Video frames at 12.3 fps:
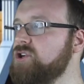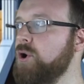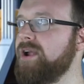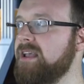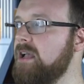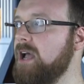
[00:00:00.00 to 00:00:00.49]

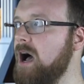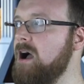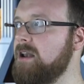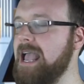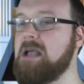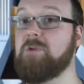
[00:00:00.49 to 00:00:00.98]
during a card
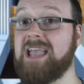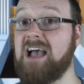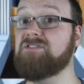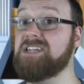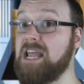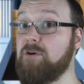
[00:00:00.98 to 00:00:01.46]
game. We have
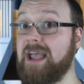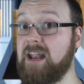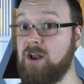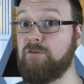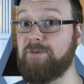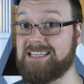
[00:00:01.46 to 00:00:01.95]
to hear it
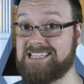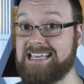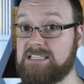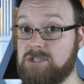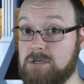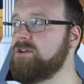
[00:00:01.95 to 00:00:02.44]
enough as
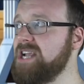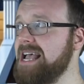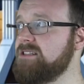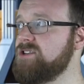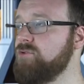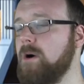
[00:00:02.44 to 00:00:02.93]
is.
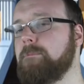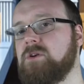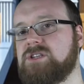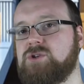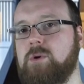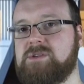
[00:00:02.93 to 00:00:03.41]
Chaz
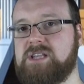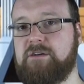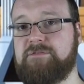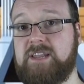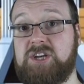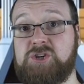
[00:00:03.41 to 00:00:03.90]
grumbles to himself
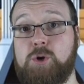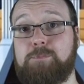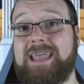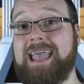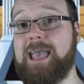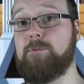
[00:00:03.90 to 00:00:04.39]
that it should
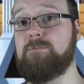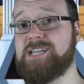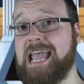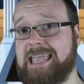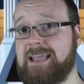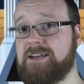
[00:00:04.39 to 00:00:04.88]
be him
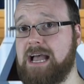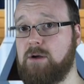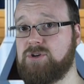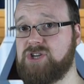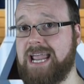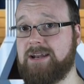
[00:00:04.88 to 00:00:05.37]
taking
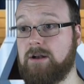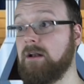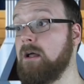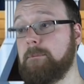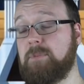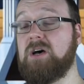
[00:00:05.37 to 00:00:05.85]
down Jaden,
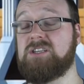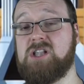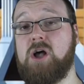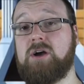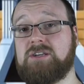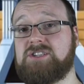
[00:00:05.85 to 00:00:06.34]
but as
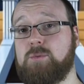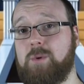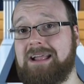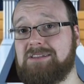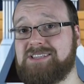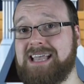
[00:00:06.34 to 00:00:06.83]
long as someone
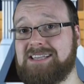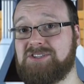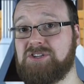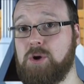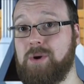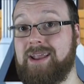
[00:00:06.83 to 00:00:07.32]
else gets to
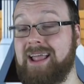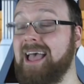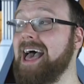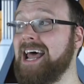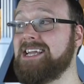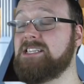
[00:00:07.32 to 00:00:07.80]
do it,
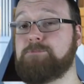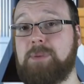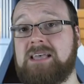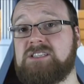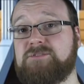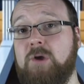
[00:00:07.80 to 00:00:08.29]
and his
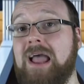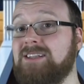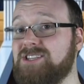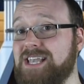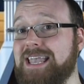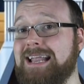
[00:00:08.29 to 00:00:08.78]
best friend
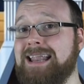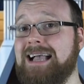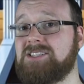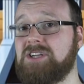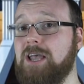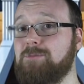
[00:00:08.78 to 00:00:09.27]
sitting
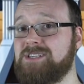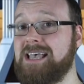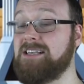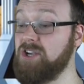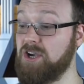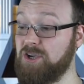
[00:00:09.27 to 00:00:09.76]
next to him
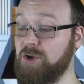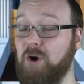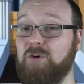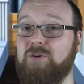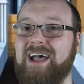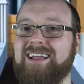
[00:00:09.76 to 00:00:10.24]
says,
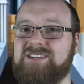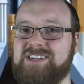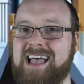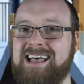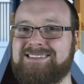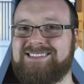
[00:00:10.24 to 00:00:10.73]
"You're right,
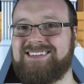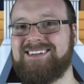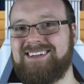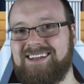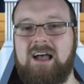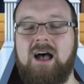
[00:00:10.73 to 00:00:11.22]
Chaz."
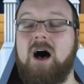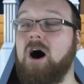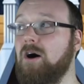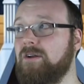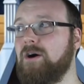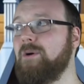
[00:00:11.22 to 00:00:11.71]

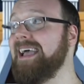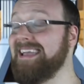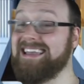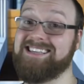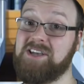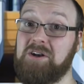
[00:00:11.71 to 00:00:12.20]
Oh no, wait,
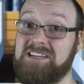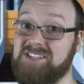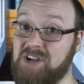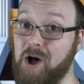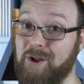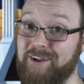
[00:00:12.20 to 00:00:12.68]
he's on his
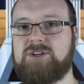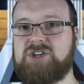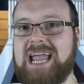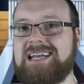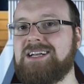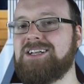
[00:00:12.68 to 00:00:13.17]
Todd.
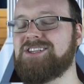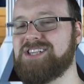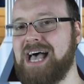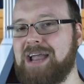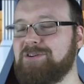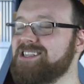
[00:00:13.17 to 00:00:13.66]
Jaden and
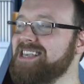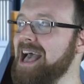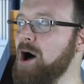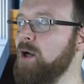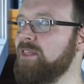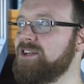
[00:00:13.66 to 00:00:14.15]
Cyrus get
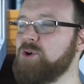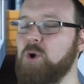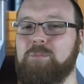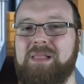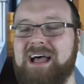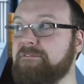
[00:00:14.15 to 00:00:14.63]
on the duel
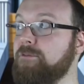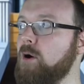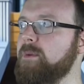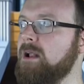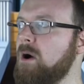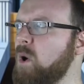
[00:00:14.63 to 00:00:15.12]
platform
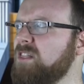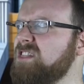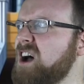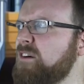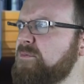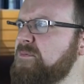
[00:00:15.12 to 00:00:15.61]
and what
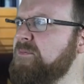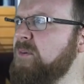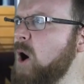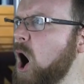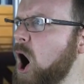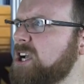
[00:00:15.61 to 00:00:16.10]
the f***?
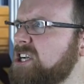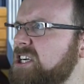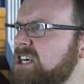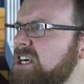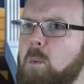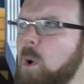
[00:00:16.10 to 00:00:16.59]

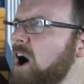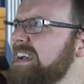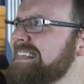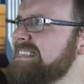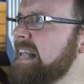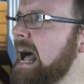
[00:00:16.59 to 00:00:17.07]

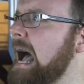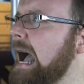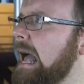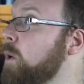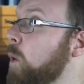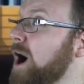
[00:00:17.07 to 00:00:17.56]
What is
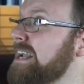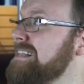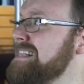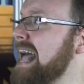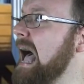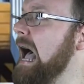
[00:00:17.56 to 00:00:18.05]
that? What is
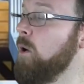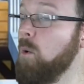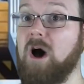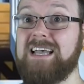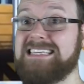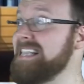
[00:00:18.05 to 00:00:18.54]
that?
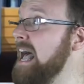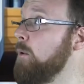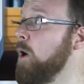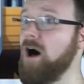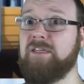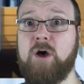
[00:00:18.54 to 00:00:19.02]
What is that?
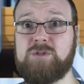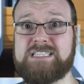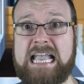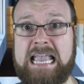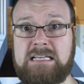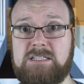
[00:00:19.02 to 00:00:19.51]
What are those
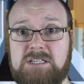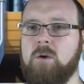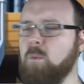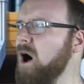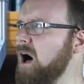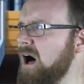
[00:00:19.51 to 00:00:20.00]
things?
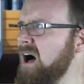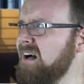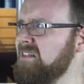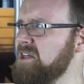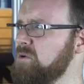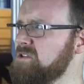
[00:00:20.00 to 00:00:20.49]
What
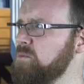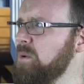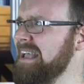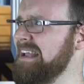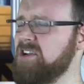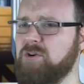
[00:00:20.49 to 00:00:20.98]
are those
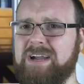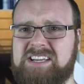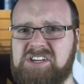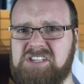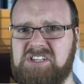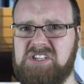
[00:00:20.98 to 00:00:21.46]
weird
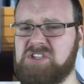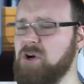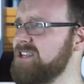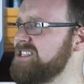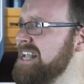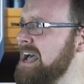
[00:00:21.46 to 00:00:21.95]
creatures just sort
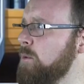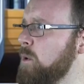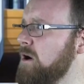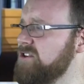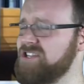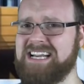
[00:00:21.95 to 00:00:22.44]
of sat
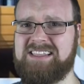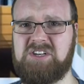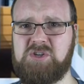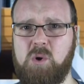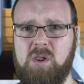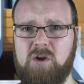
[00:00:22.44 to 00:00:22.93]
watching in the
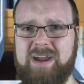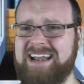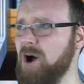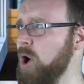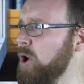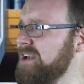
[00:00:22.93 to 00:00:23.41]
duel
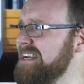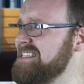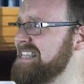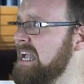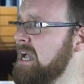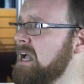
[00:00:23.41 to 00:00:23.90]
arena audience?
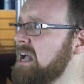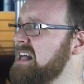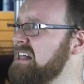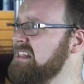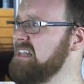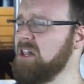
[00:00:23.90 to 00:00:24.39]
They
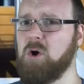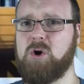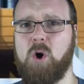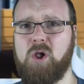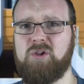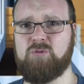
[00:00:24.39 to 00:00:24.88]
look
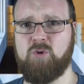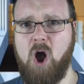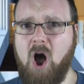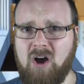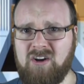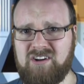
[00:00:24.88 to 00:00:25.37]
all
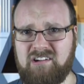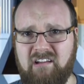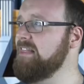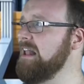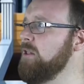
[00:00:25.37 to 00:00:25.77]
wrong. They